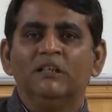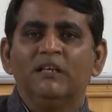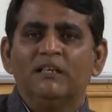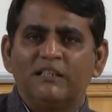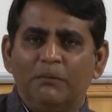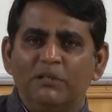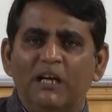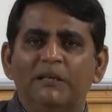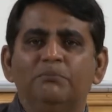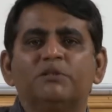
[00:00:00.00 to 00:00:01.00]

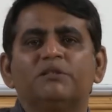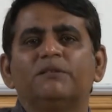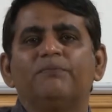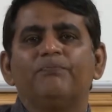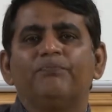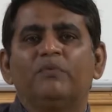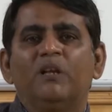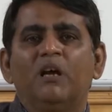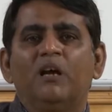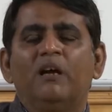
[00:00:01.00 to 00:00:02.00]
Sometimes
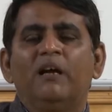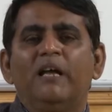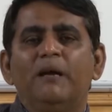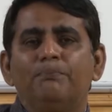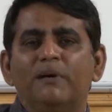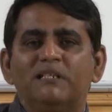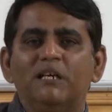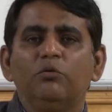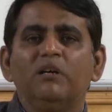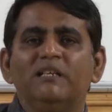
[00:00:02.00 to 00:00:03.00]
a
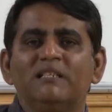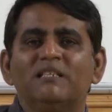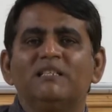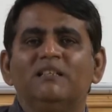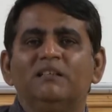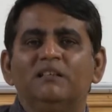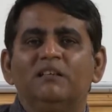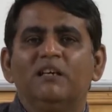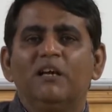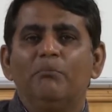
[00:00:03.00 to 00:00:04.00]
particular decision
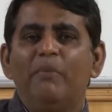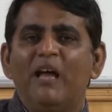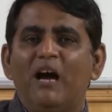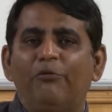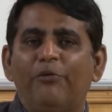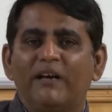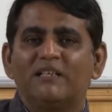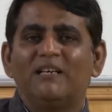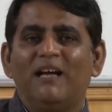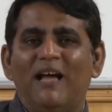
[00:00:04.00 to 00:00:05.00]
may
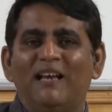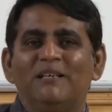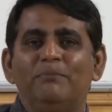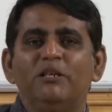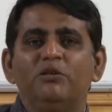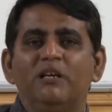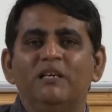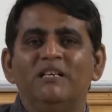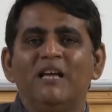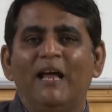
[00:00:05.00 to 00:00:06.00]
affect an
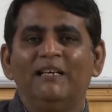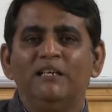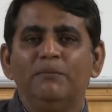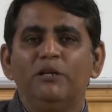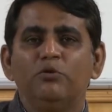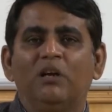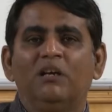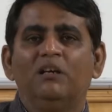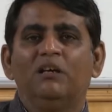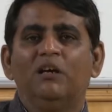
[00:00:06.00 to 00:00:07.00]
individual
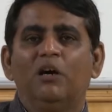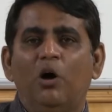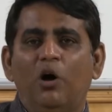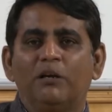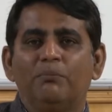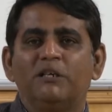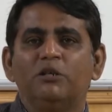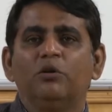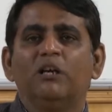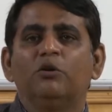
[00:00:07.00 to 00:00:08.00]
or a
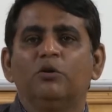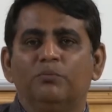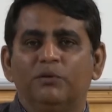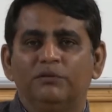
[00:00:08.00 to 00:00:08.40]
particular group.